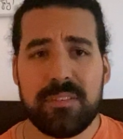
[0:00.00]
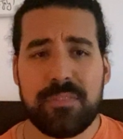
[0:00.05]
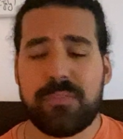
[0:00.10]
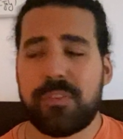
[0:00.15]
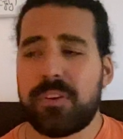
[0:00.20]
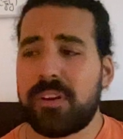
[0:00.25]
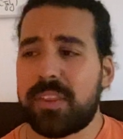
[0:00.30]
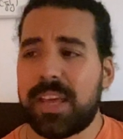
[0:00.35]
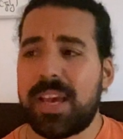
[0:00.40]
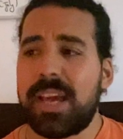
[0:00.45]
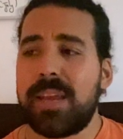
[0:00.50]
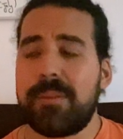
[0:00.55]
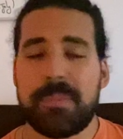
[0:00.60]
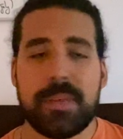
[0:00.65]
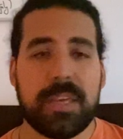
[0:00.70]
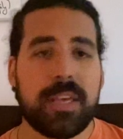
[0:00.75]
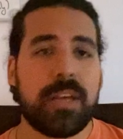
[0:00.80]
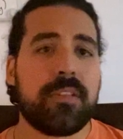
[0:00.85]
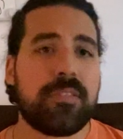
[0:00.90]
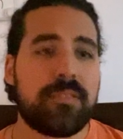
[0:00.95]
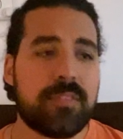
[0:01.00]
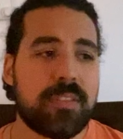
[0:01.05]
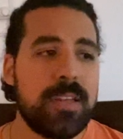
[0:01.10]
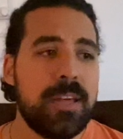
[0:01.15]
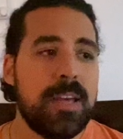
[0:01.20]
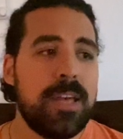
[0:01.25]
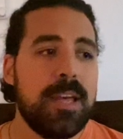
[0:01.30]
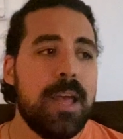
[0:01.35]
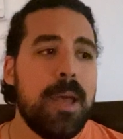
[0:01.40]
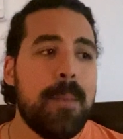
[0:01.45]
for that because
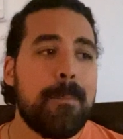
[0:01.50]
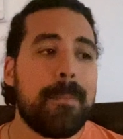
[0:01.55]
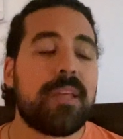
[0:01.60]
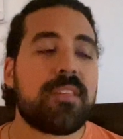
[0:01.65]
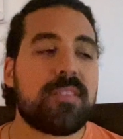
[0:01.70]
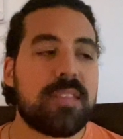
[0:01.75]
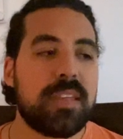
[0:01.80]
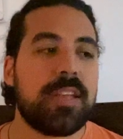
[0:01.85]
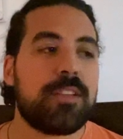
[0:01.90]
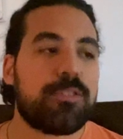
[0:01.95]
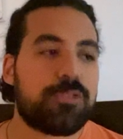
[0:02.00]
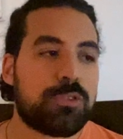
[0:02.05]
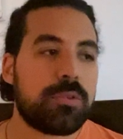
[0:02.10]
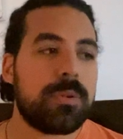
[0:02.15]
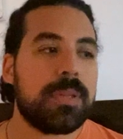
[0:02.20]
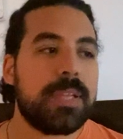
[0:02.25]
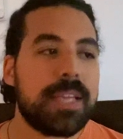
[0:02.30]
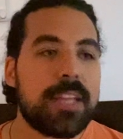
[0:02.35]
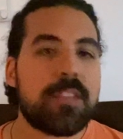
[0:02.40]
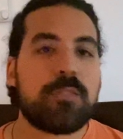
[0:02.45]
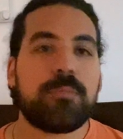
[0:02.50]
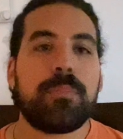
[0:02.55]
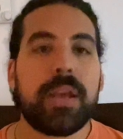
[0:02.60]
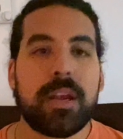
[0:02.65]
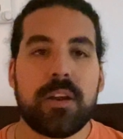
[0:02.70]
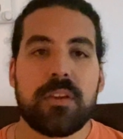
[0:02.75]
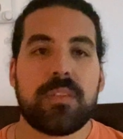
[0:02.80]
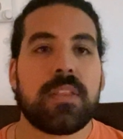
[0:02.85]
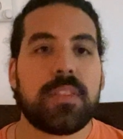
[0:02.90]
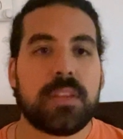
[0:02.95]
Messi truly is
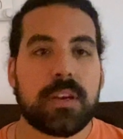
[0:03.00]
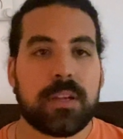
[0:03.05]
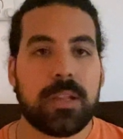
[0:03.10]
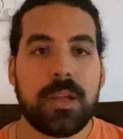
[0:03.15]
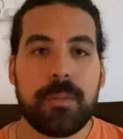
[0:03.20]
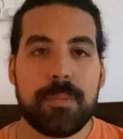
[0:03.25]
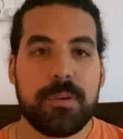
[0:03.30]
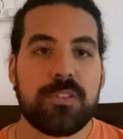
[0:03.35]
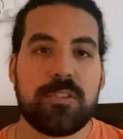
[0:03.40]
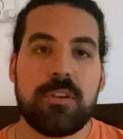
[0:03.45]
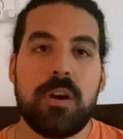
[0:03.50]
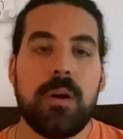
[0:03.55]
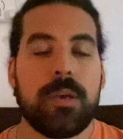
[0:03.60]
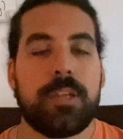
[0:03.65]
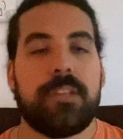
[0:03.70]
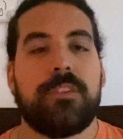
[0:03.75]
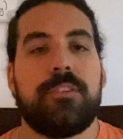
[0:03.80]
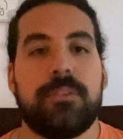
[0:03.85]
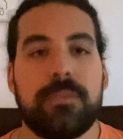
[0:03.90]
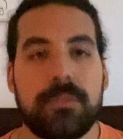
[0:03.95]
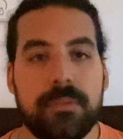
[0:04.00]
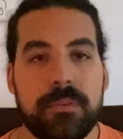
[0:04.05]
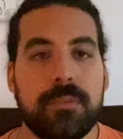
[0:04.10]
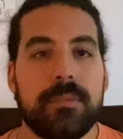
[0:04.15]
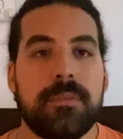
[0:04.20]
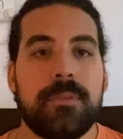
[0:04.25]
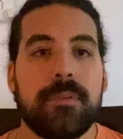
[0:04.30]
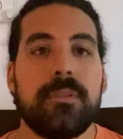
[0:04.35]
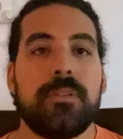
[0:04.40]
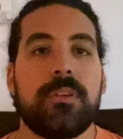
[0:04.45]
bigger than the club he's going to.
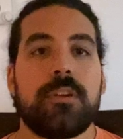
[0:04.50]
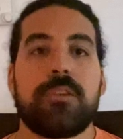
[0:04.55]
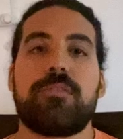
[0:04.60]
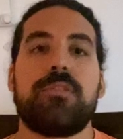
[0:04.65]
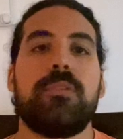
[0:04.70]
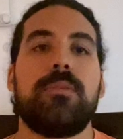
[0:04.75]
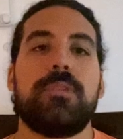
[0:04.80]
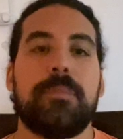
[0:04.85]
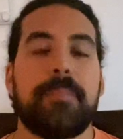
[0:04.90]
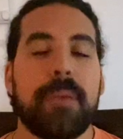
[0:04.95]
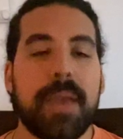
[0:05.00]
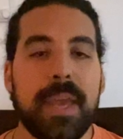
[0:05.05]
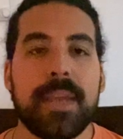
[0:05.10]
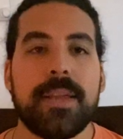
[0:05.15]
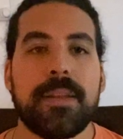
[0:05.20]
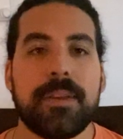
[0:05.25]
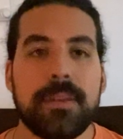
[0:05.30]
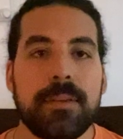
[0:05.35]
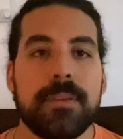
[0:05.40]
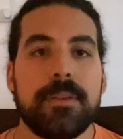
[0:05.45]
There's no debate.